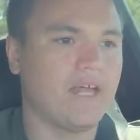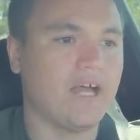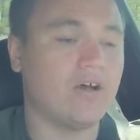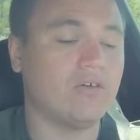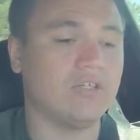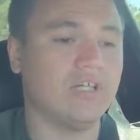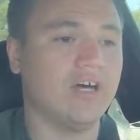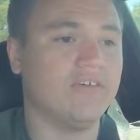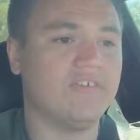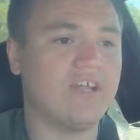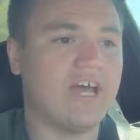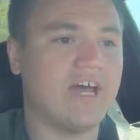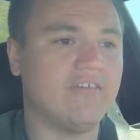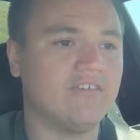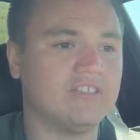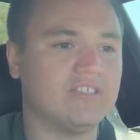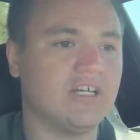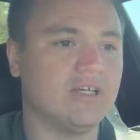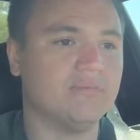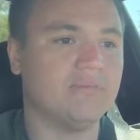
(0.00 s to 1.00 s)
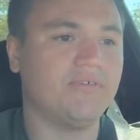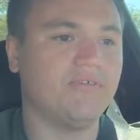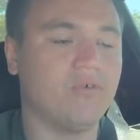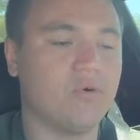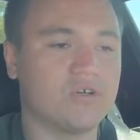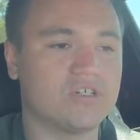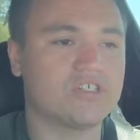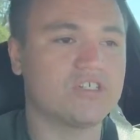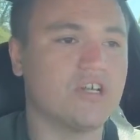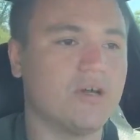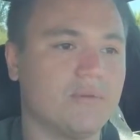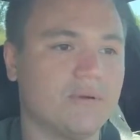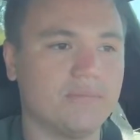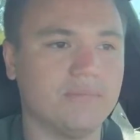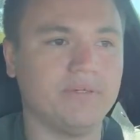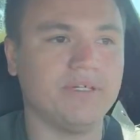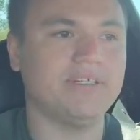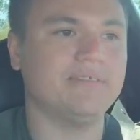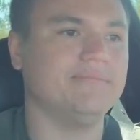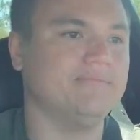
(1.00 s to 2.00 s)
I would love to have it done before summer,
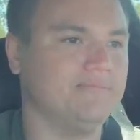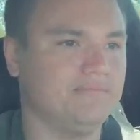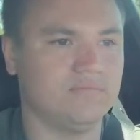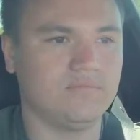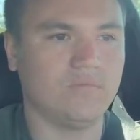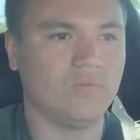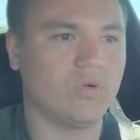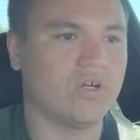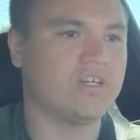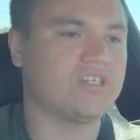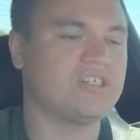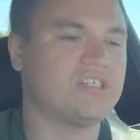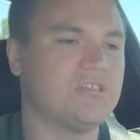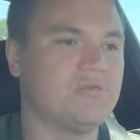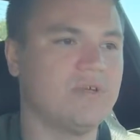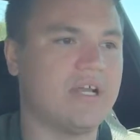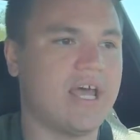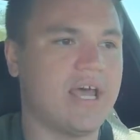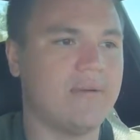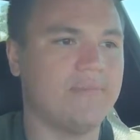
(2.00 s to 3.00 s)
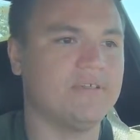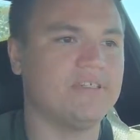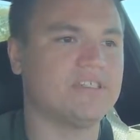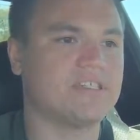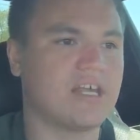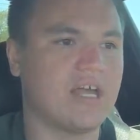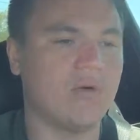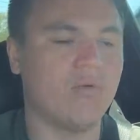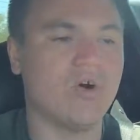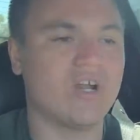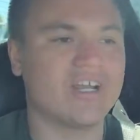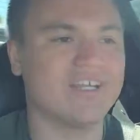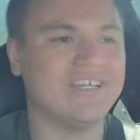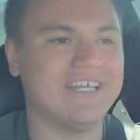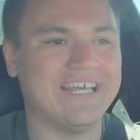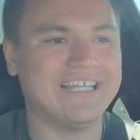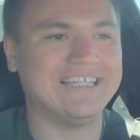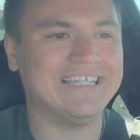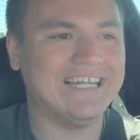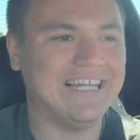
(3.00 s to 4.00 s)
but we're going to see what happens. I want it
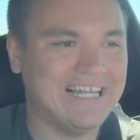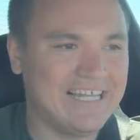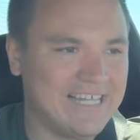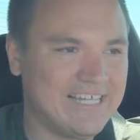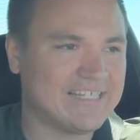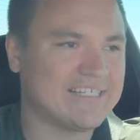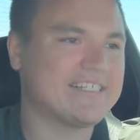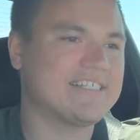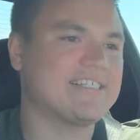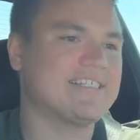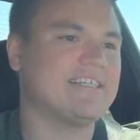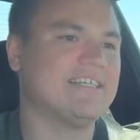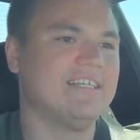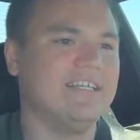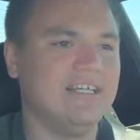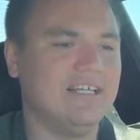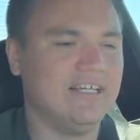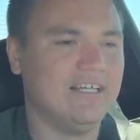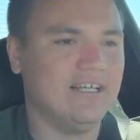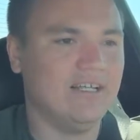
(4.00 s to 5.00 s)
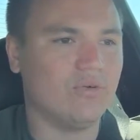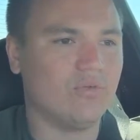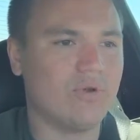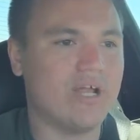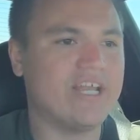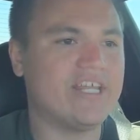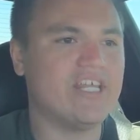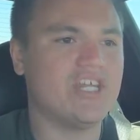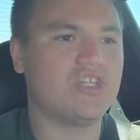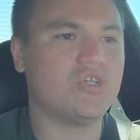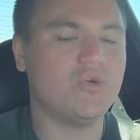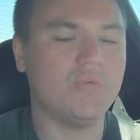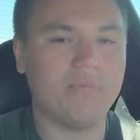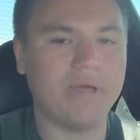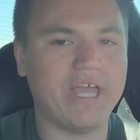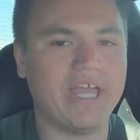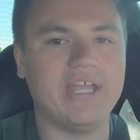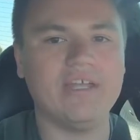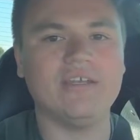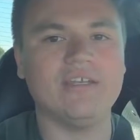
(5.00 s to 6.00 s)
at least ready to
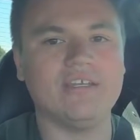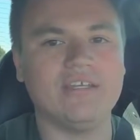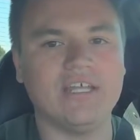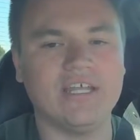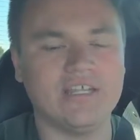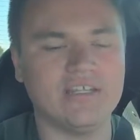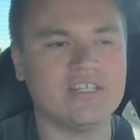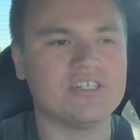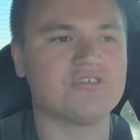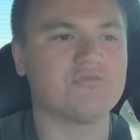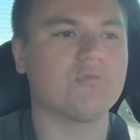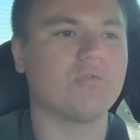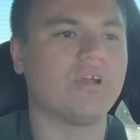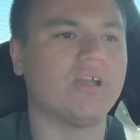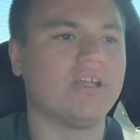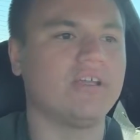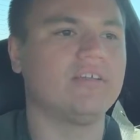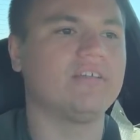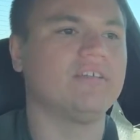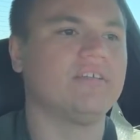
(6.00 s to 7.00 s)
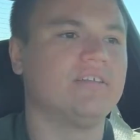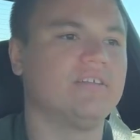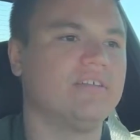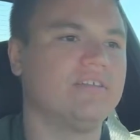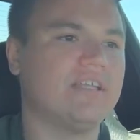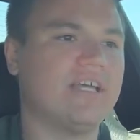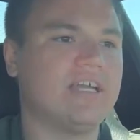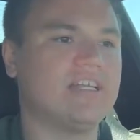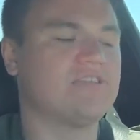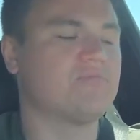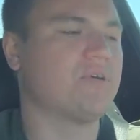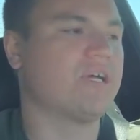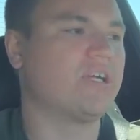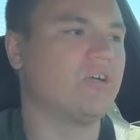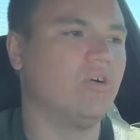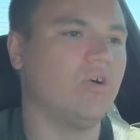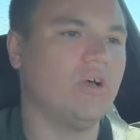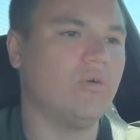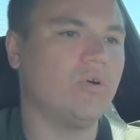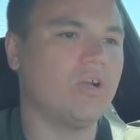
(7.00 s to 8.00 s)
paint in the spring. That is my
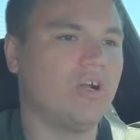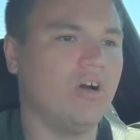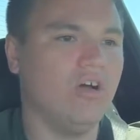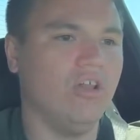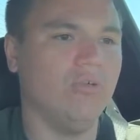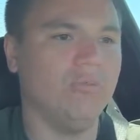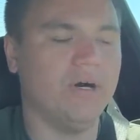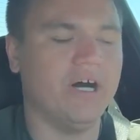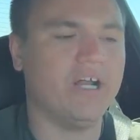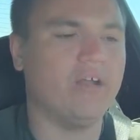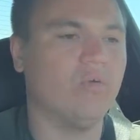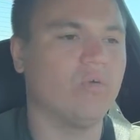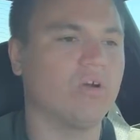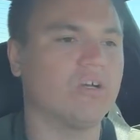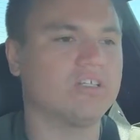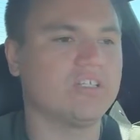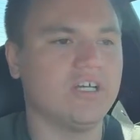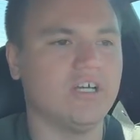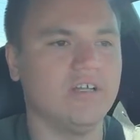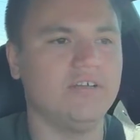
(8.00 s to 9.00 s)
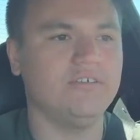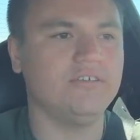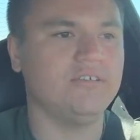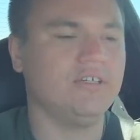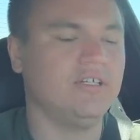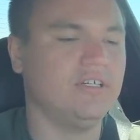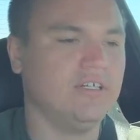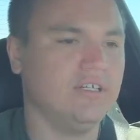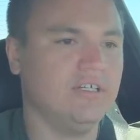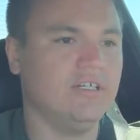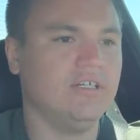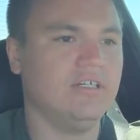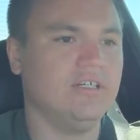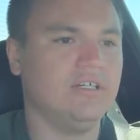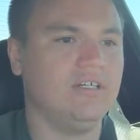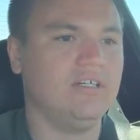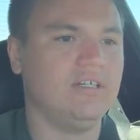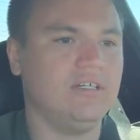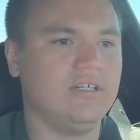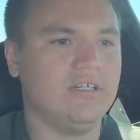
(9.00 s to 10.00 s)
goal. I want all the body work
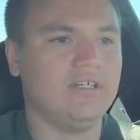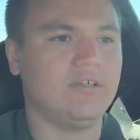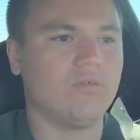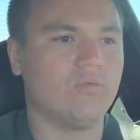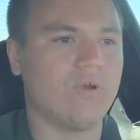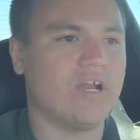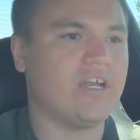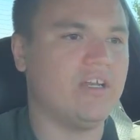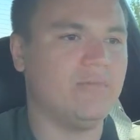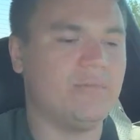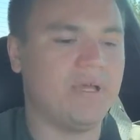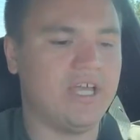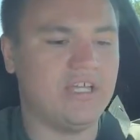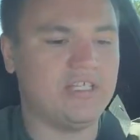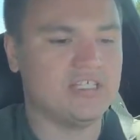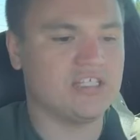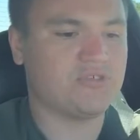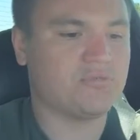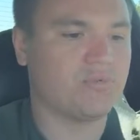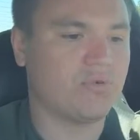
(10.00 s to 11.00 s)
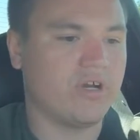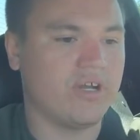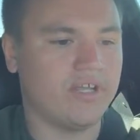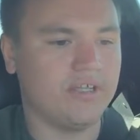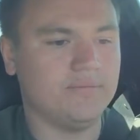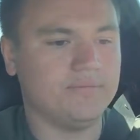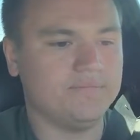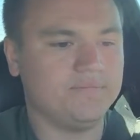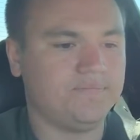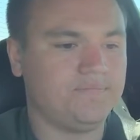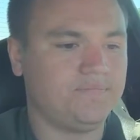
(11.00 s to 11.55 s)
done, ready to paint in the spring.